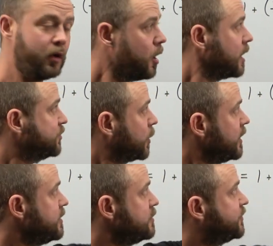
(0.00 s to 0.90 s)
All right, so we're
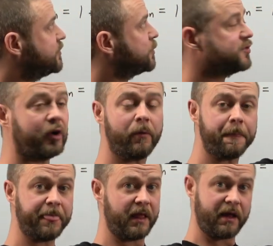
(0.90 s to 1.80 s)
going to use this
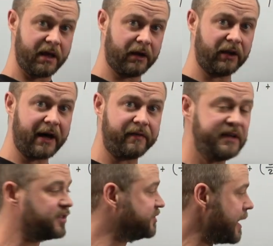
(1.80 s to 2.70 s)
result in a lot of
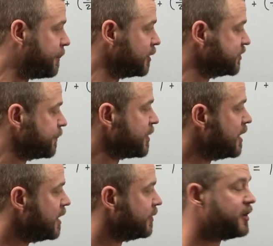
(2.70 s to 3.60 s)
these examples.
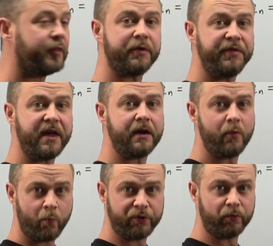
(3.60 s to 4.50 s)
The other
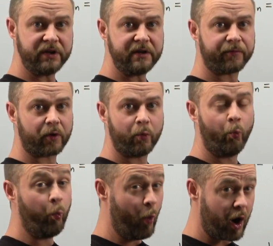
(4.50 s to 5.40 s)
thing which we'll need for
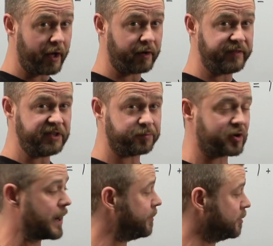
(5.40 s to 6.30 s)
one of these
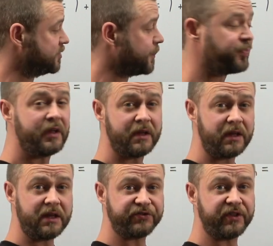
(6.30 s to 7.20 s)
problems
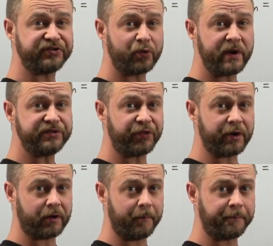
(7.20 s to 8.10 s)
is the squeeze
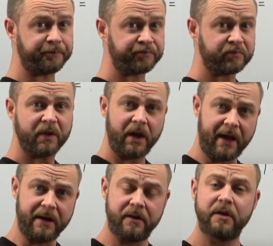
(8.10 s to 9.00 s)
theorem.
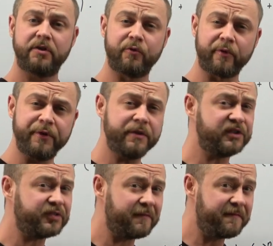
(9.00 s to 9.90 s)
And to review
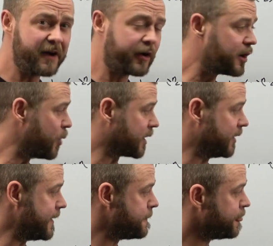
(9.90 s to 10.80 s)
this very
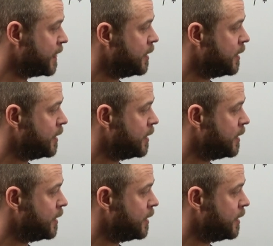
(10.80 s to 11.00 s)
quickly,